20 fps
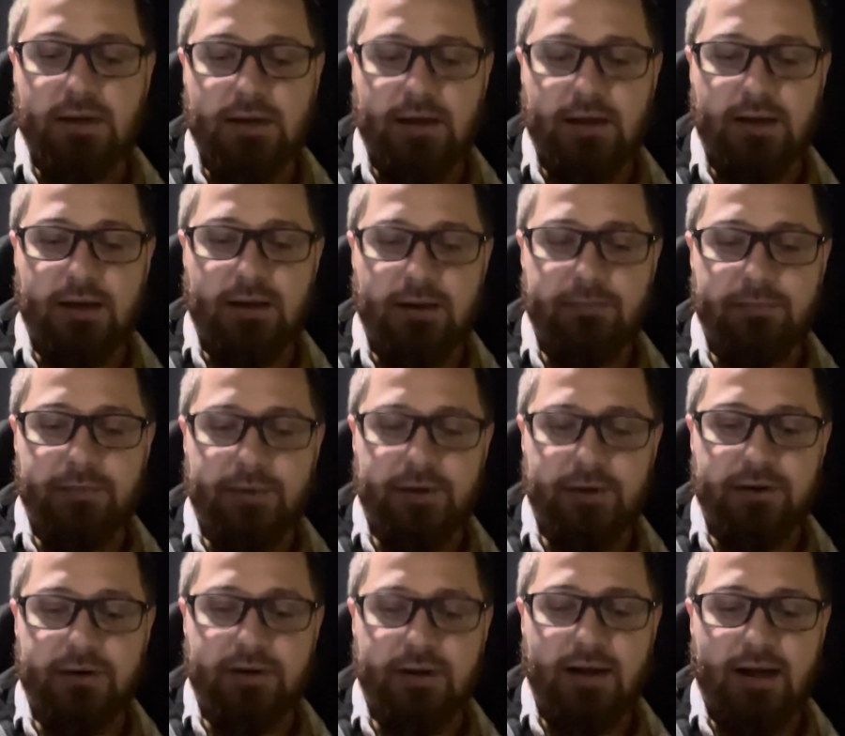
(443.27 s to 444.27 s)
Um,
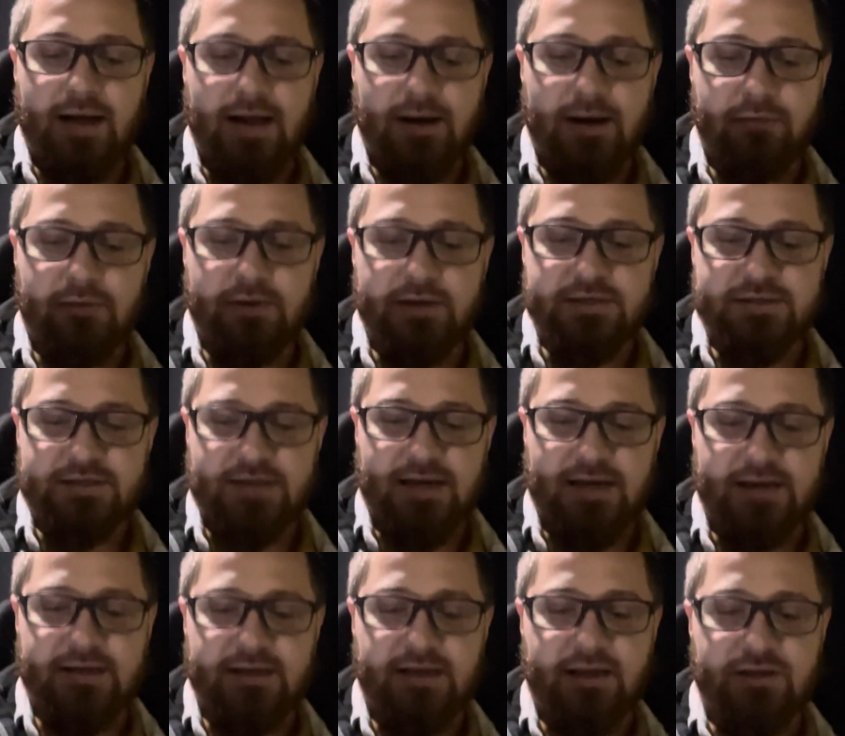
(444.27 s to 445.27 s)
but high risk,
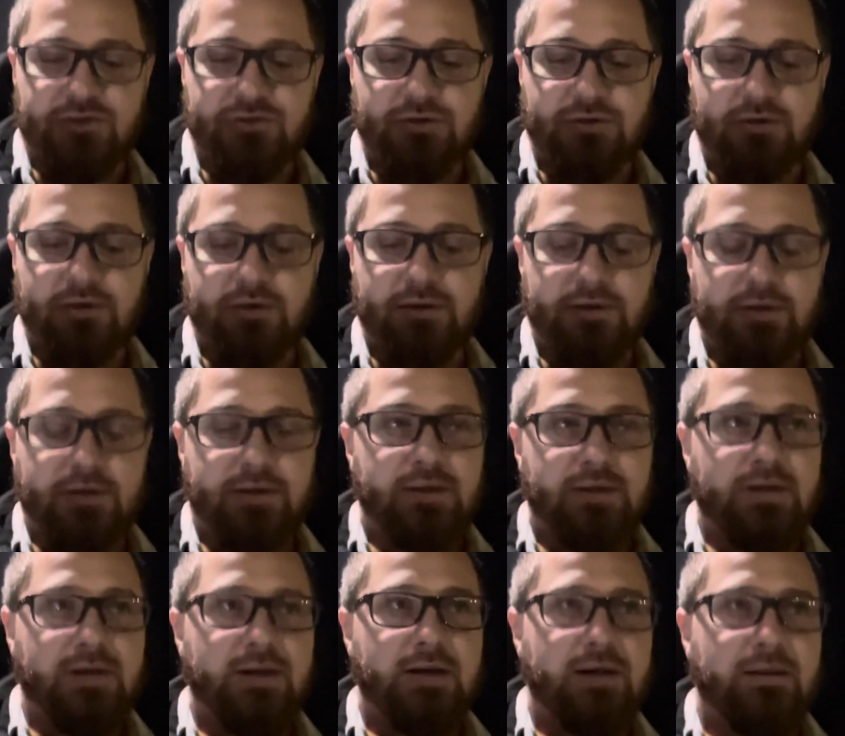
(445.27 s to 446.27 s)
high danger.
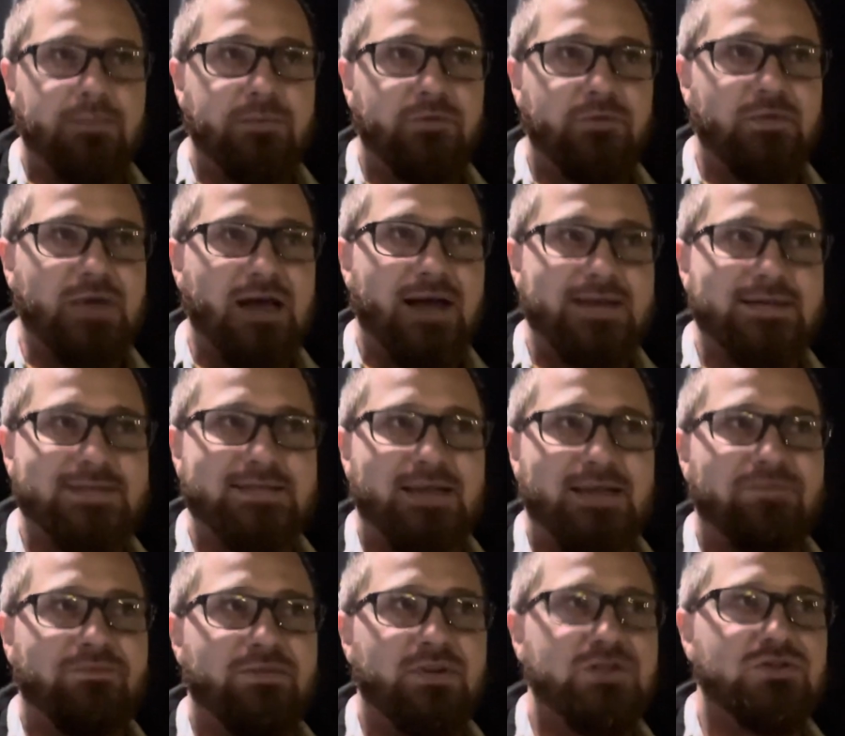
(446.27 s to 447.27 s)
Um, you've got to
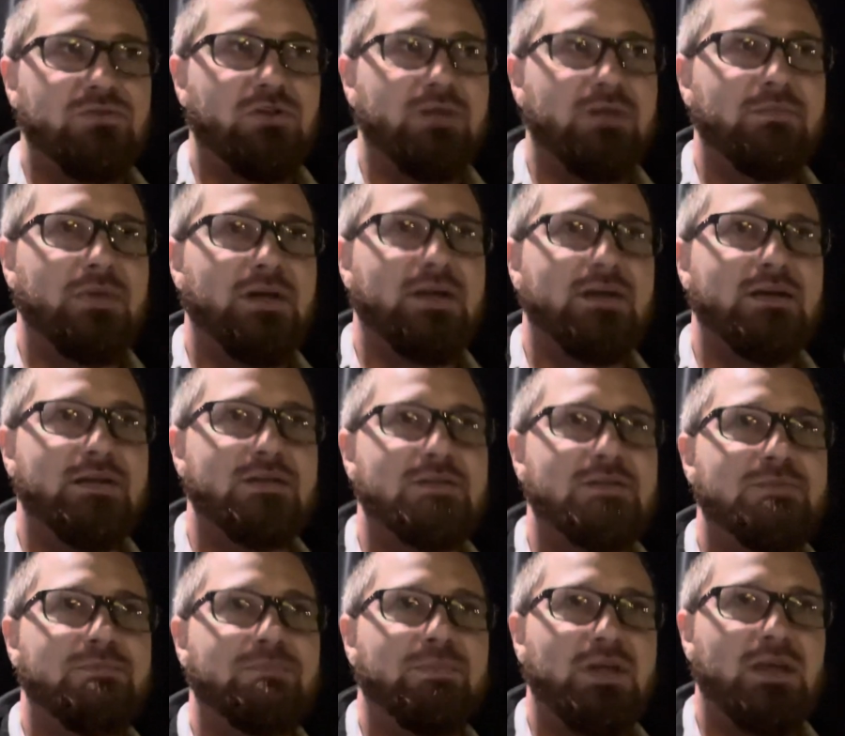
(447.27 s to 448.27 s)
stay vigilant
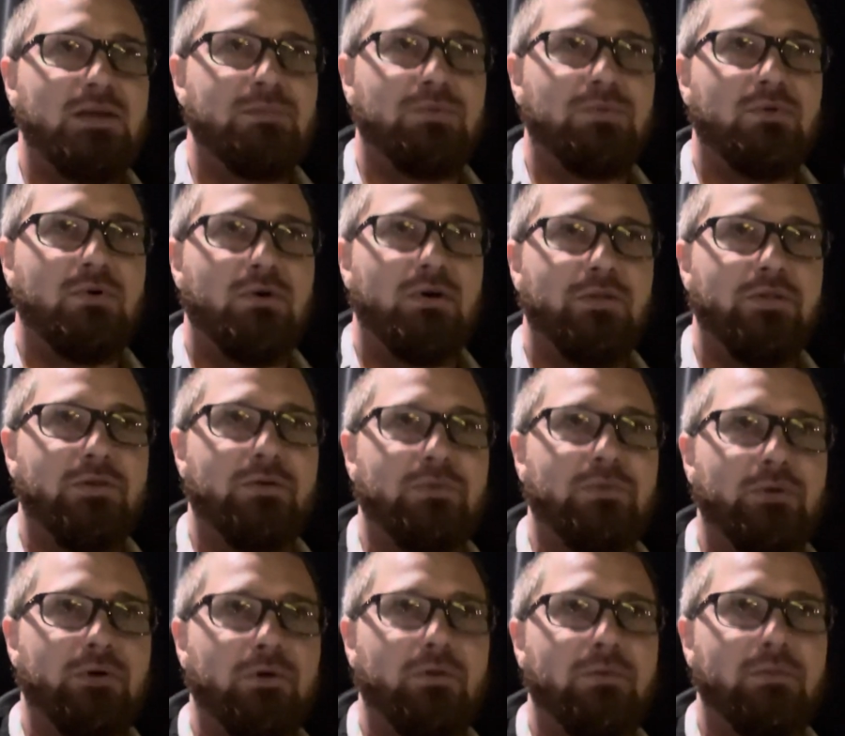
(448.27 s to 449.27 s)
because people on the
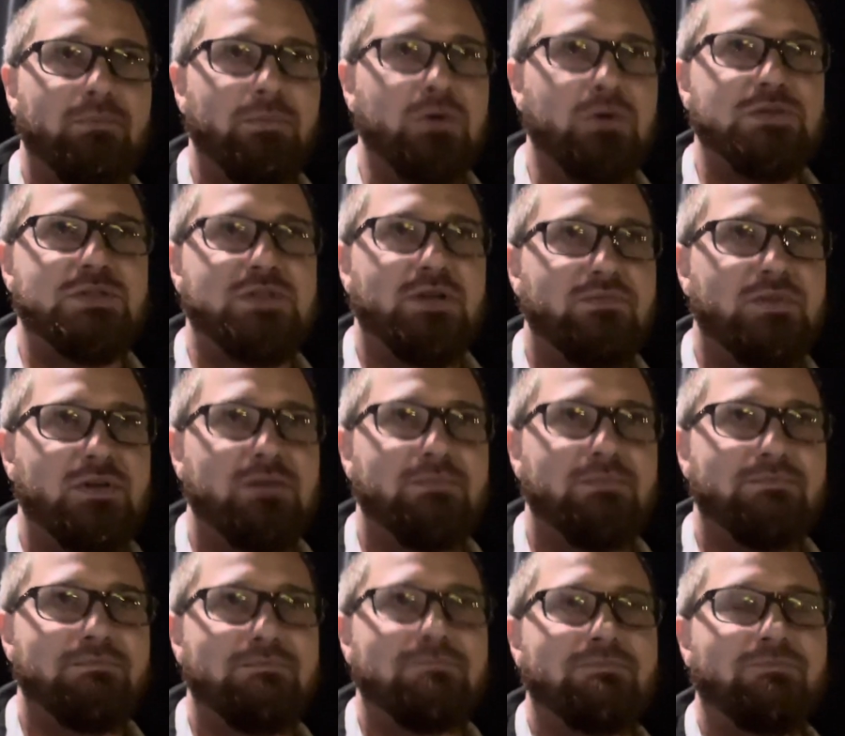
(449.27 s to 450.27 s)
road, most of
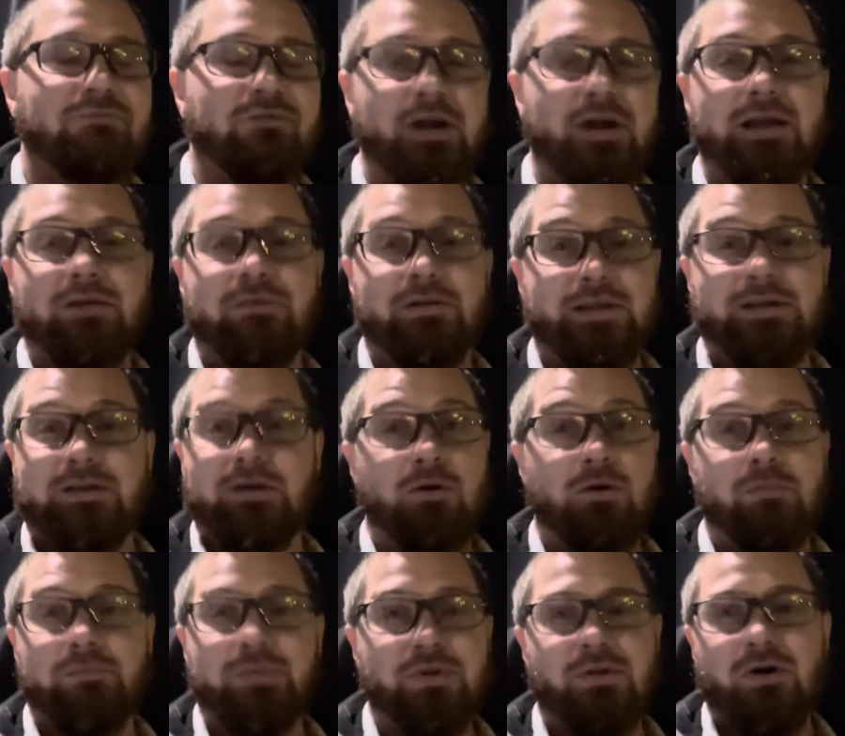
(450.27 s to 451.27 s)
them, frankly,
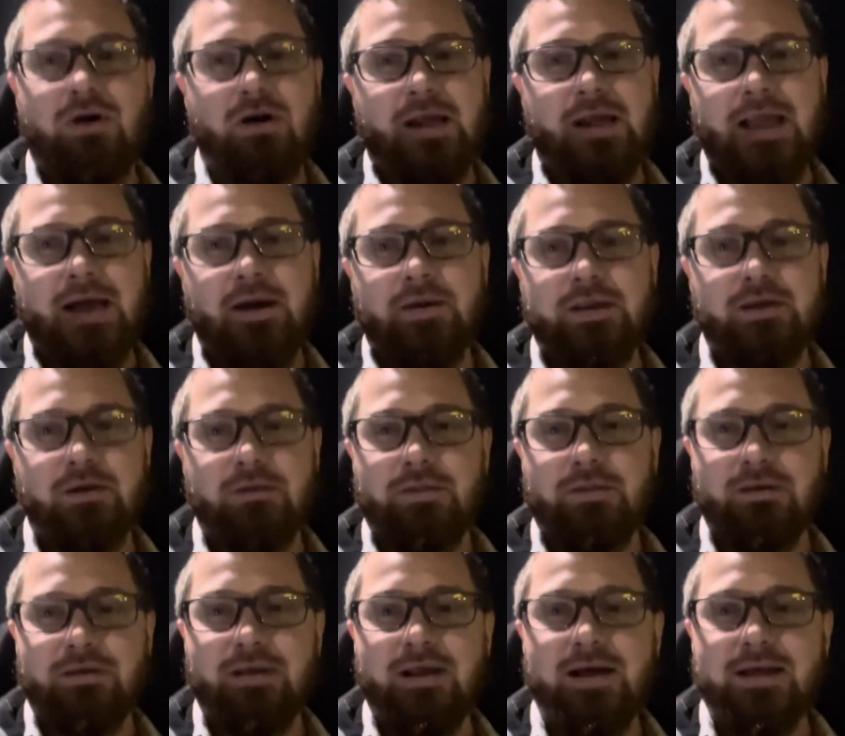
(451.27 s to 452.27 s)
don't belong out here.
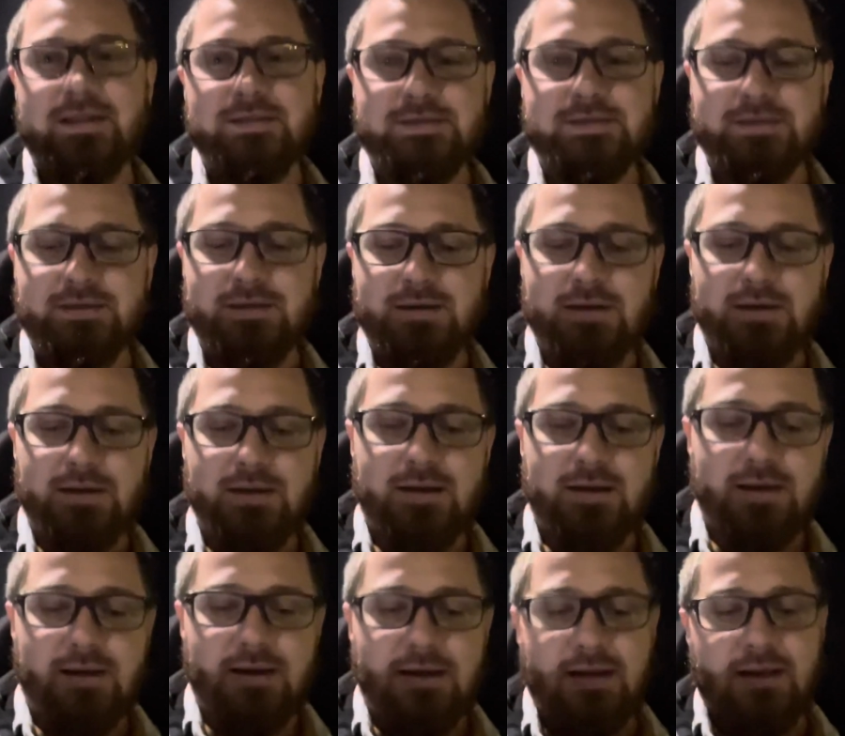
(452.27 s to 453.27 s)
They're nuts.
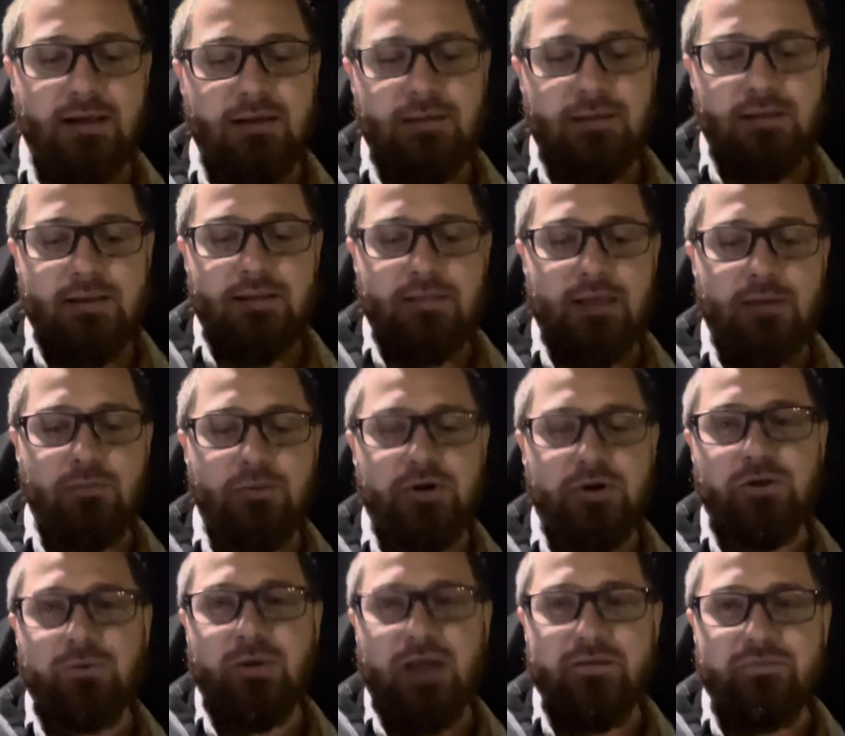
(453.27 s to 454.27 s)
Uh, they want to
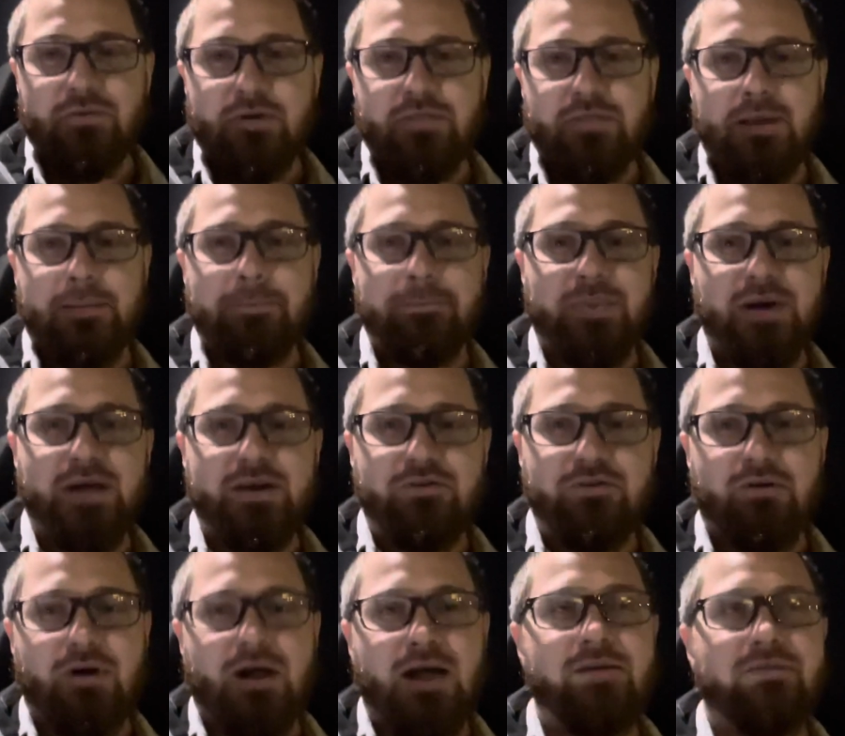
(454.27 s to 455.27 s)
do everything but
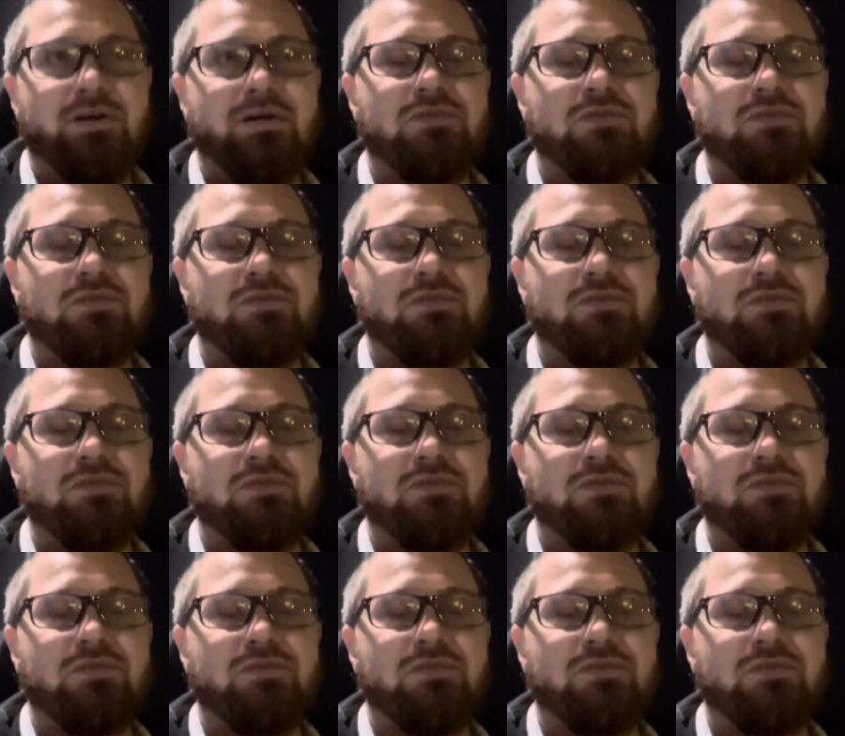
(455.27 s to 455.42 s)
drive.